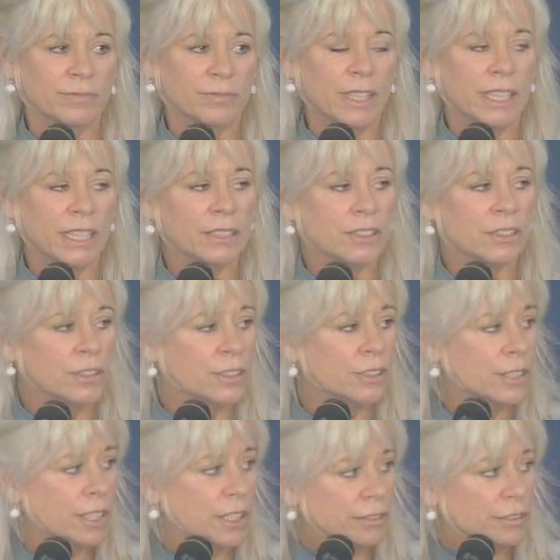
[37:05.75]
and to
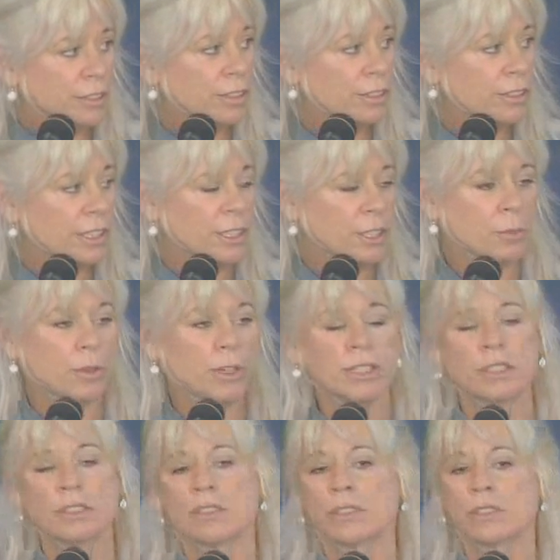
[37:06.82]
discover its
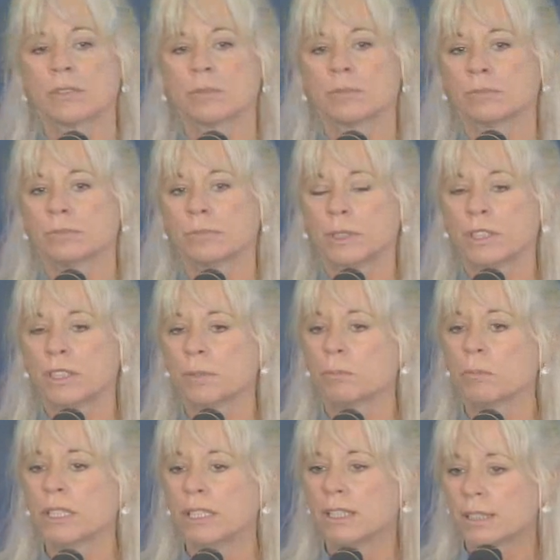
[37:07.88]
presence when this
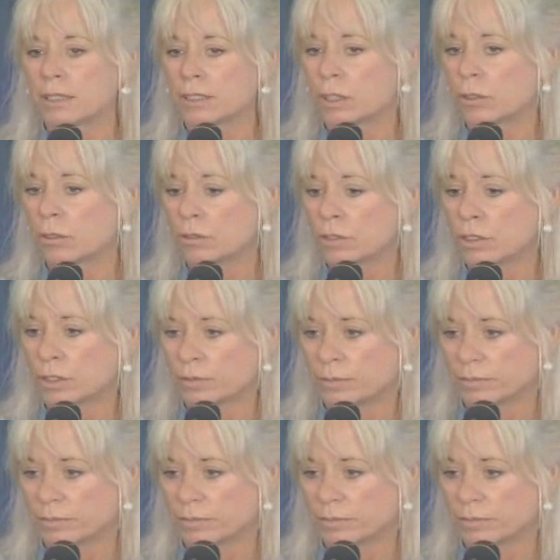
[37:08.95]
meeting is over.